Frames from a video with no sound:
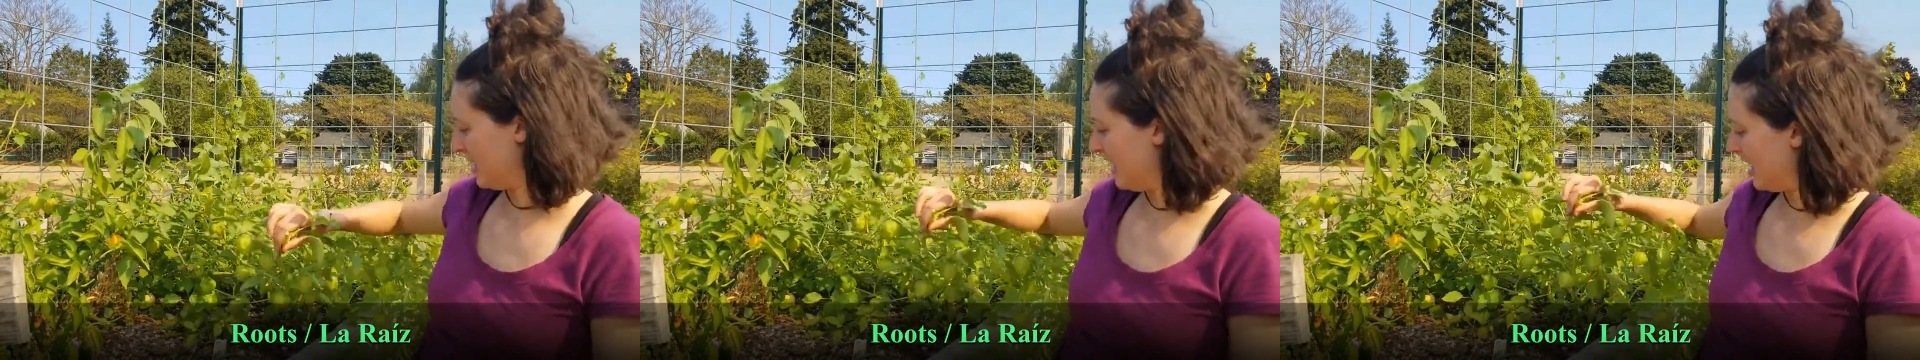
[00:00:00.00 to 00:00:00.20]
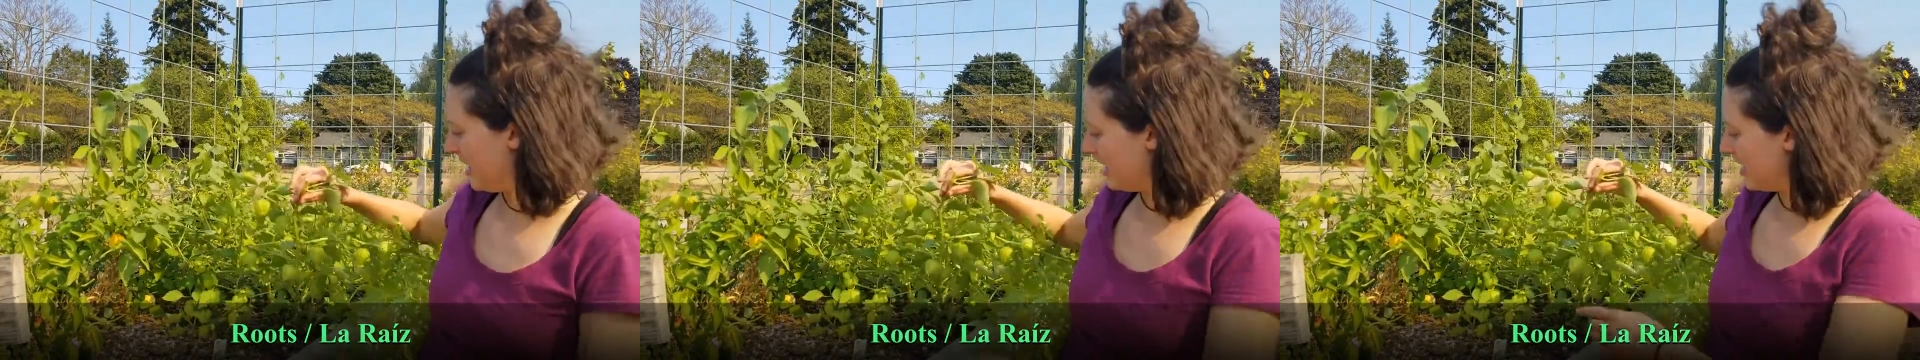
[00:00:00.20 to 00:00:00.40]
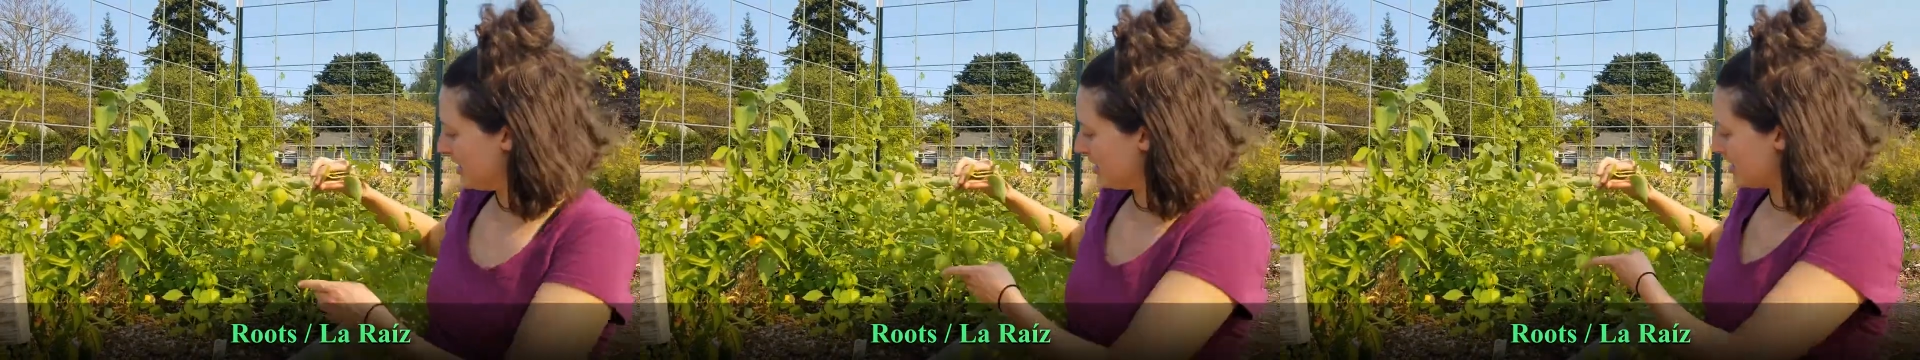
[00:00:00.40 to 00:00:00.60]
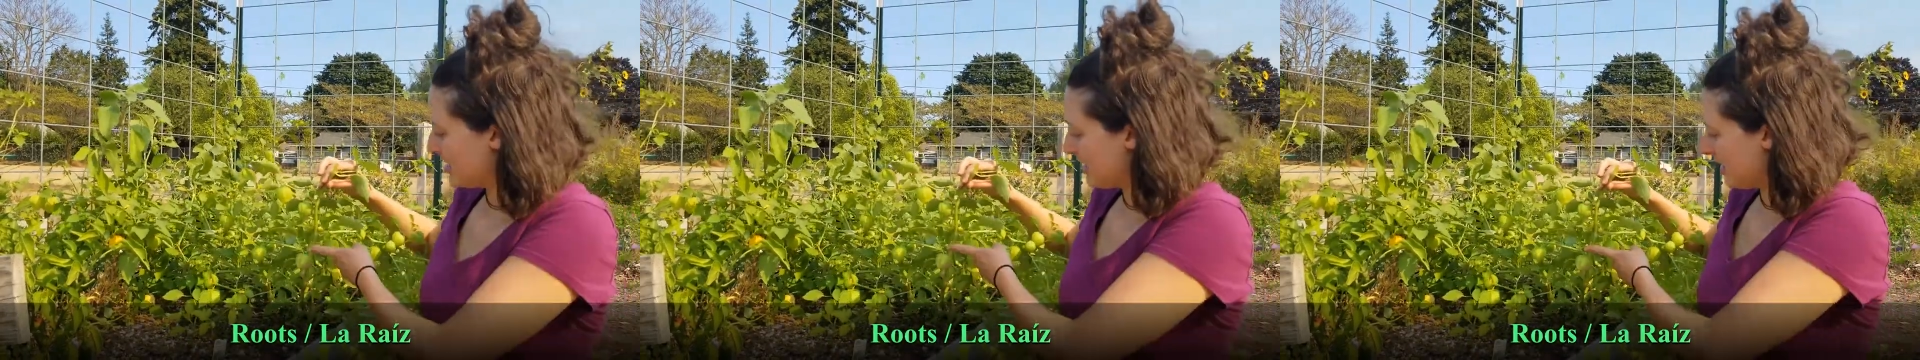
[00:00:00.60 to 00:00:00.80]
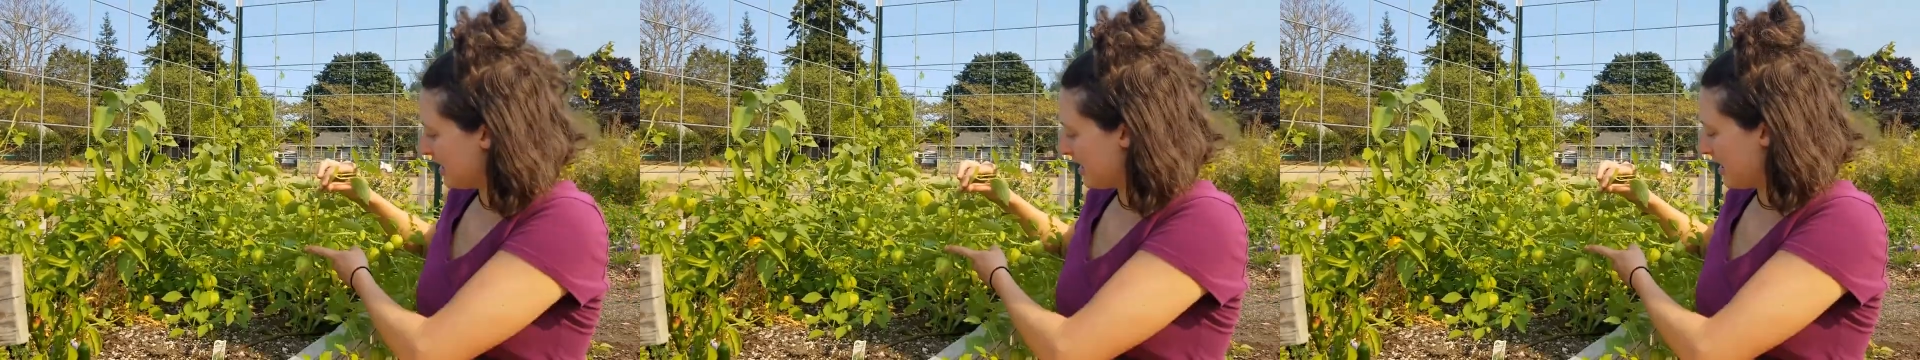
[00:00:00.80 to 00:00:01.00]
is
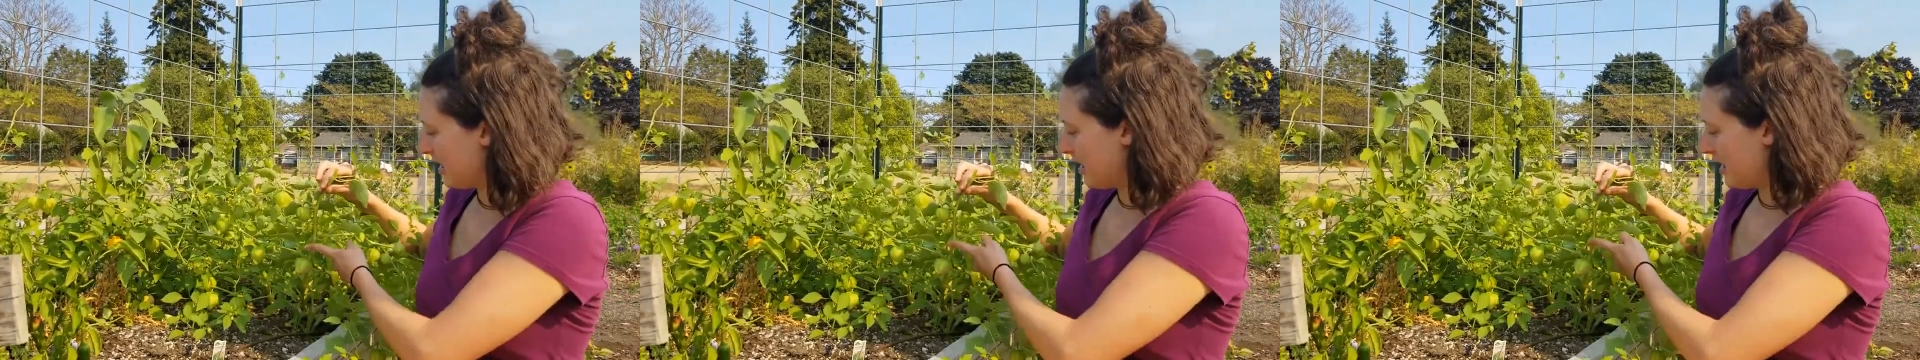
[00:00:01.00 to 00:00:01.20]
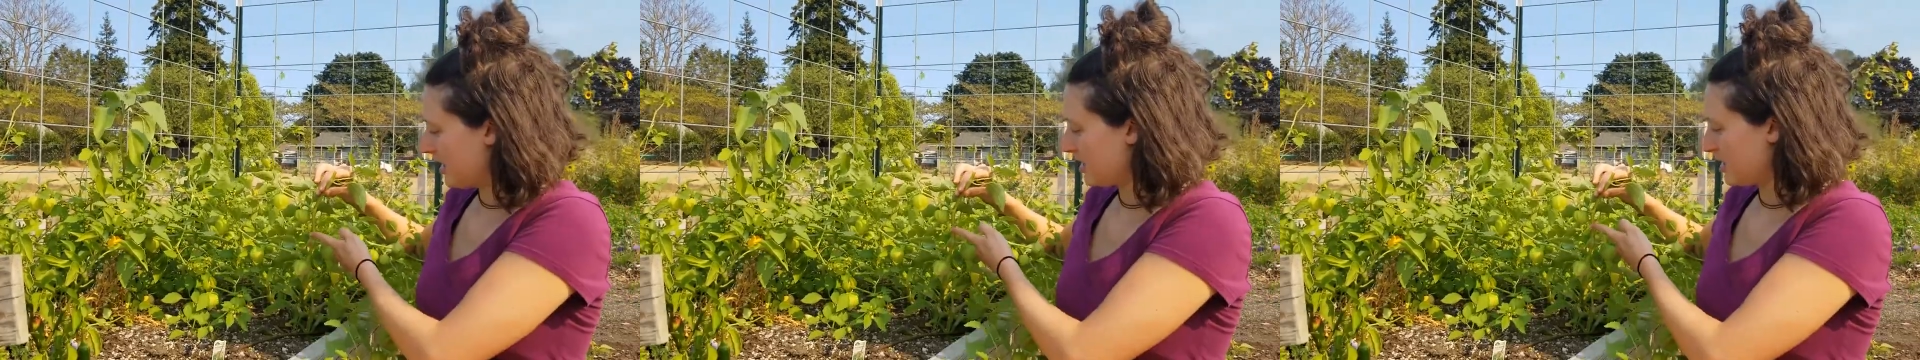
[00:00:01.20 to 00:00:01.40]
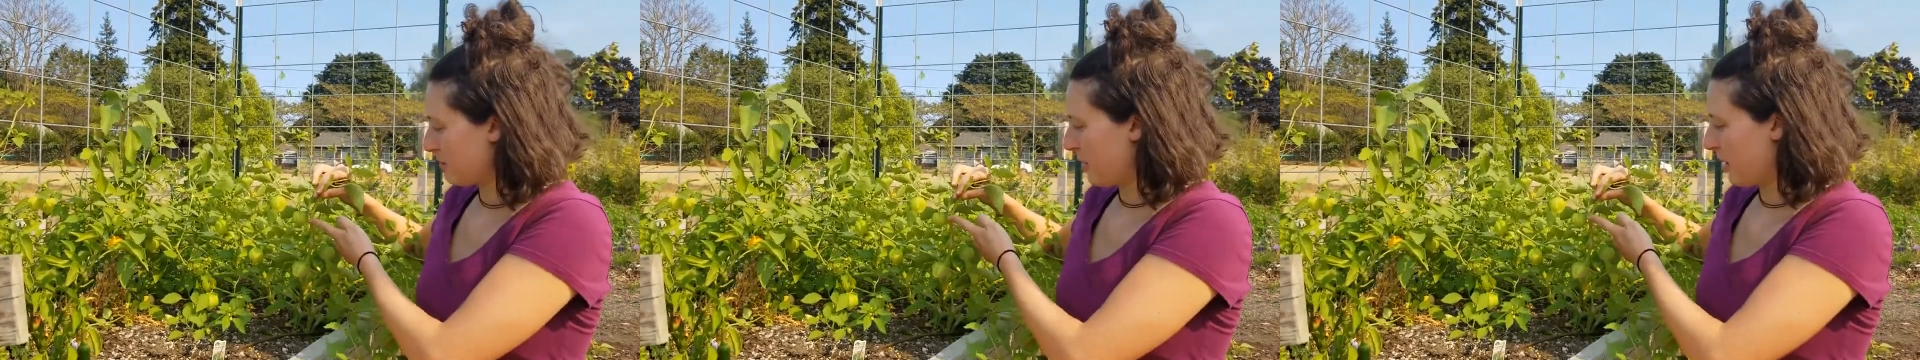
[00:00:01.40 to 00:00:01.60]
this